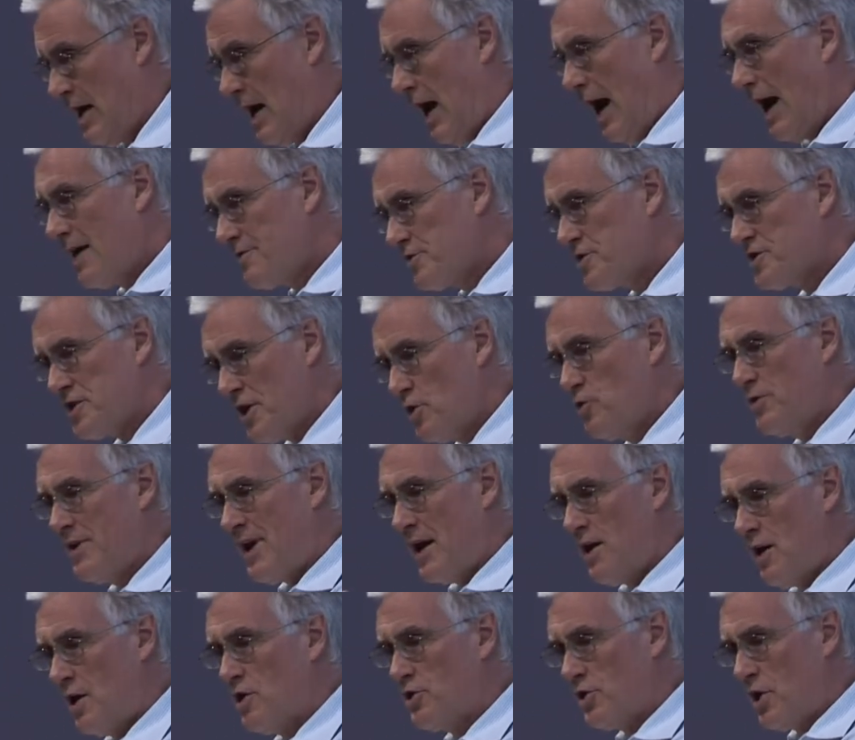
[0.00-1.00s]
And so they
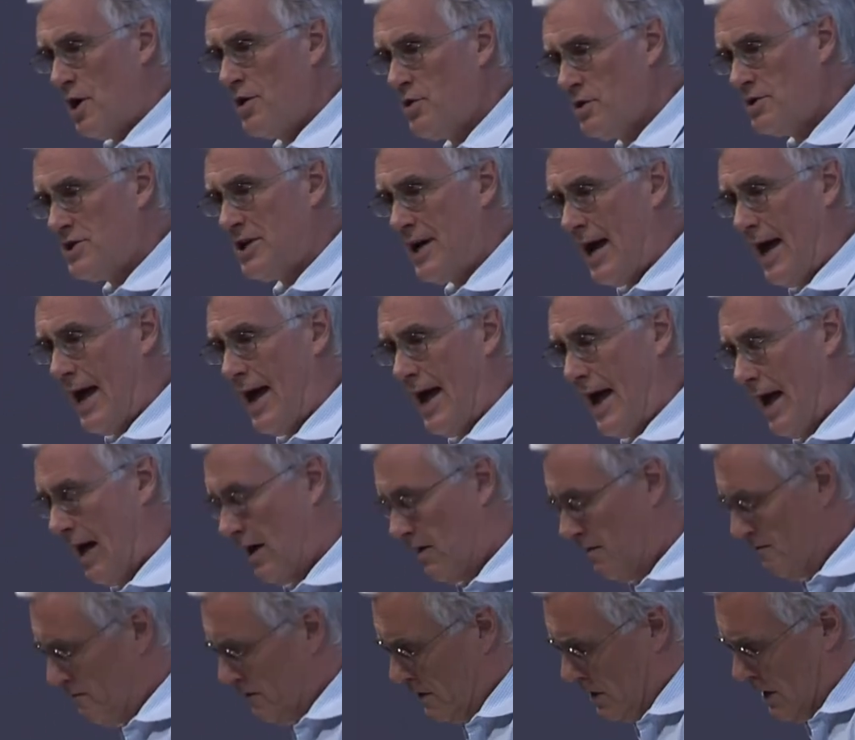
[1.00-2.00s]
are going to
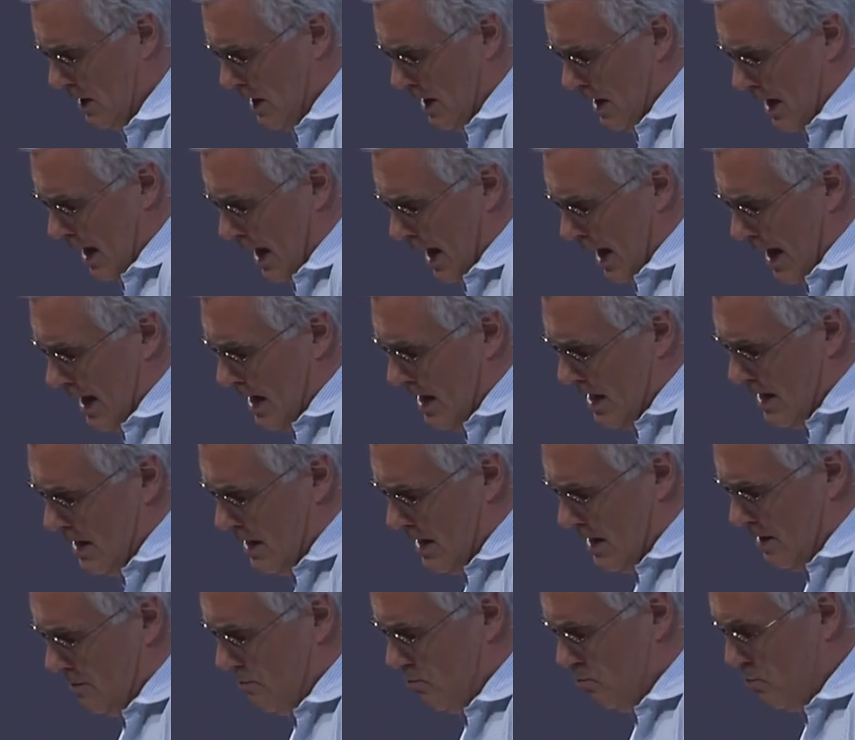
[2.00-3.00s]
have a
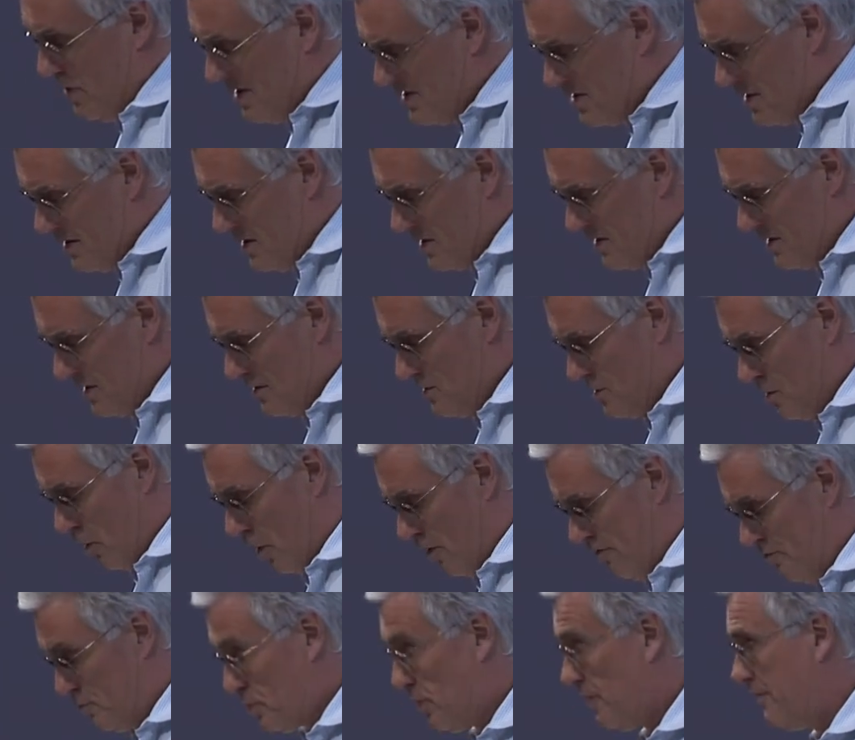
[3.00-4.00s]
businesses
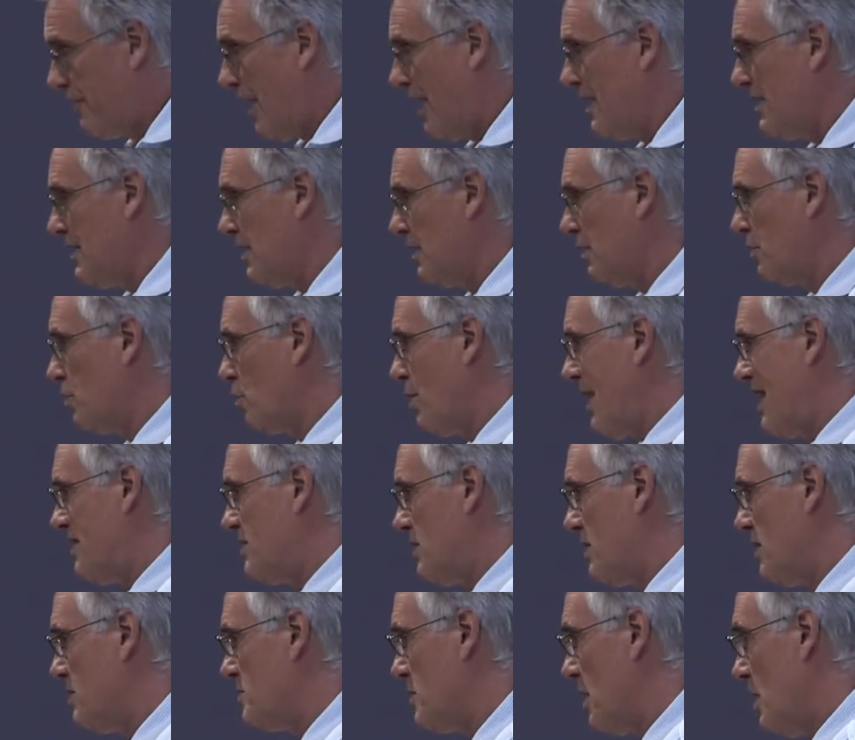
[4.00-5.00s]
of providing
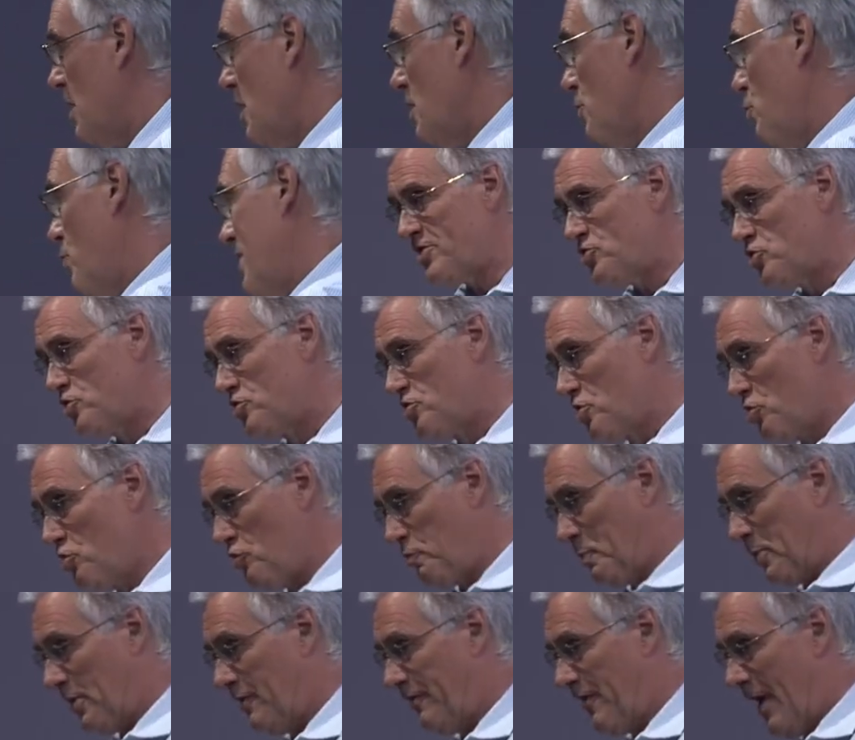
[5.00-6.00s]
credit, which do
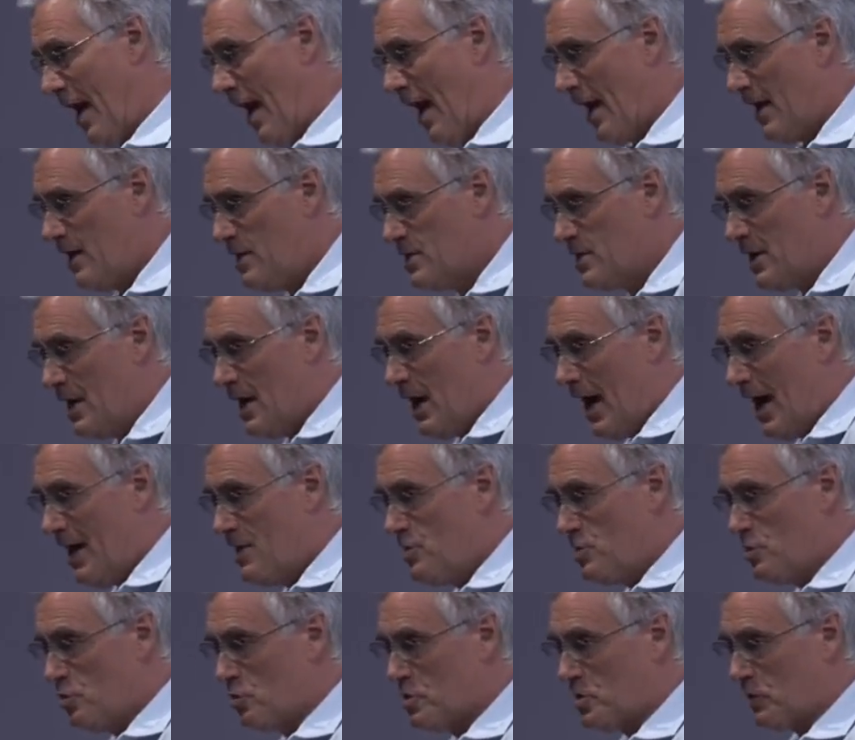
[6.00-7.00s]
provide a
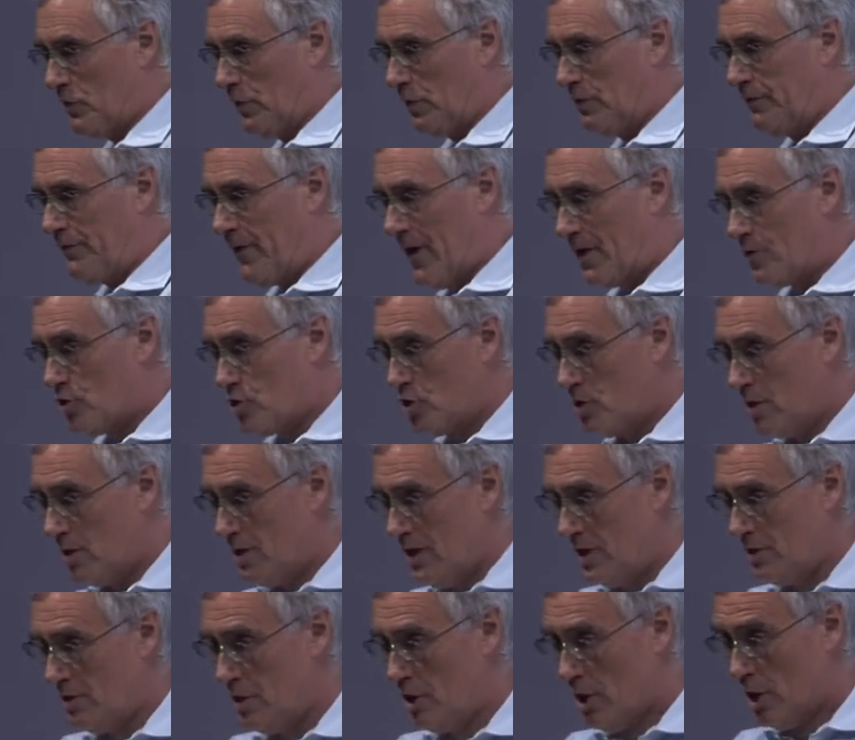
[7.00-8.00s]
useful function
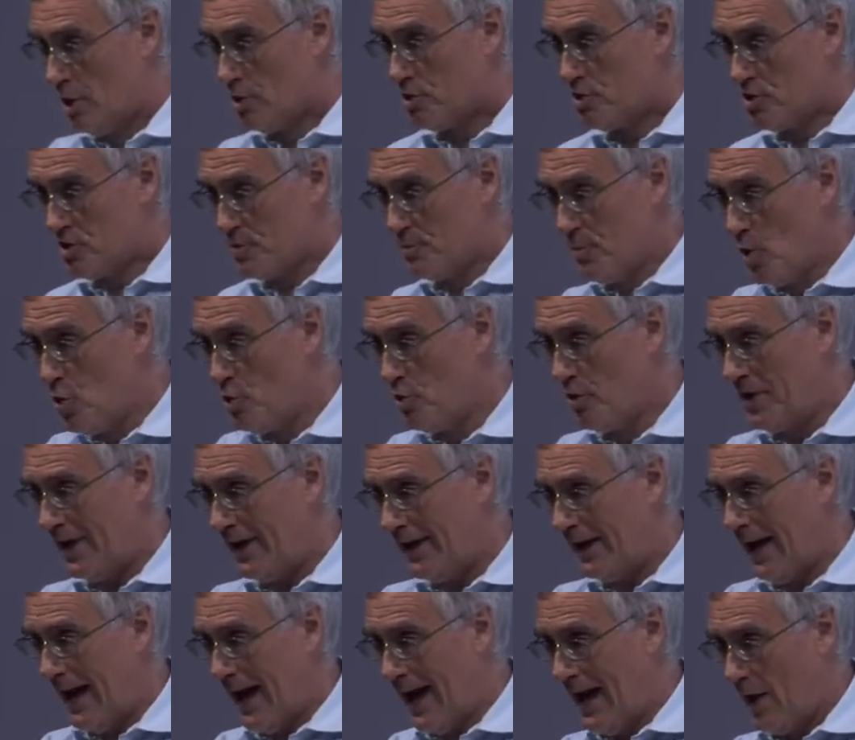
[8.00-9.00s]
in
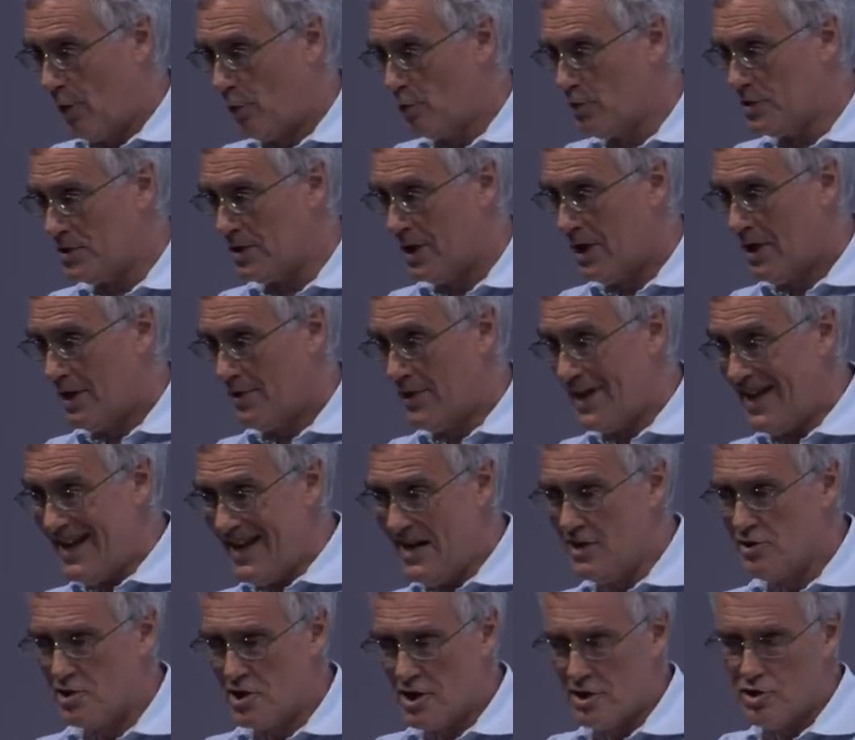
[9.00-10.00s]
smoothing out the
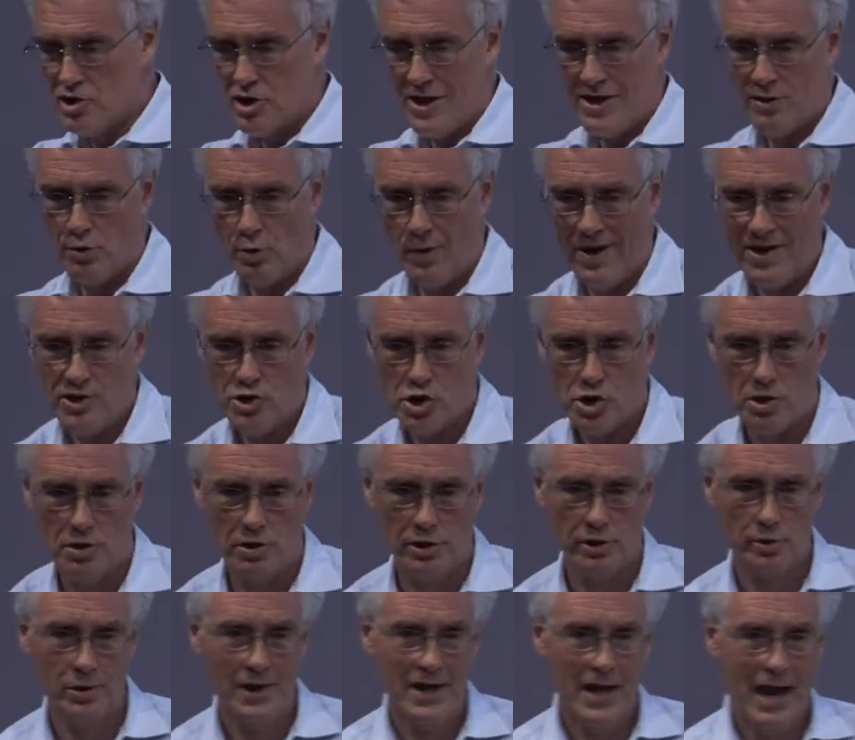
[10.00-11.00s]

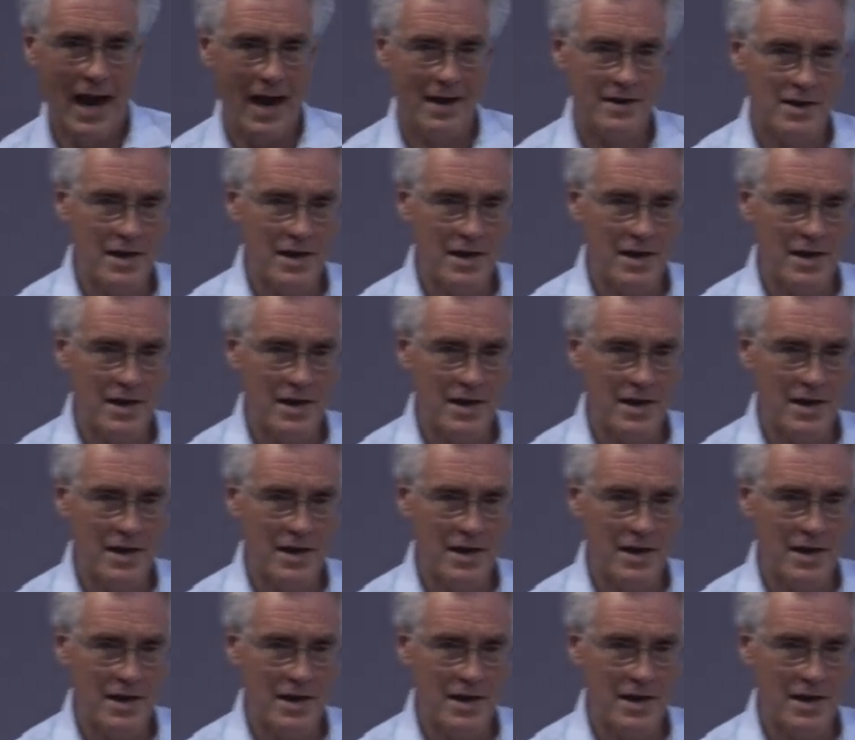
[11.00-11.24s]
intergenerational and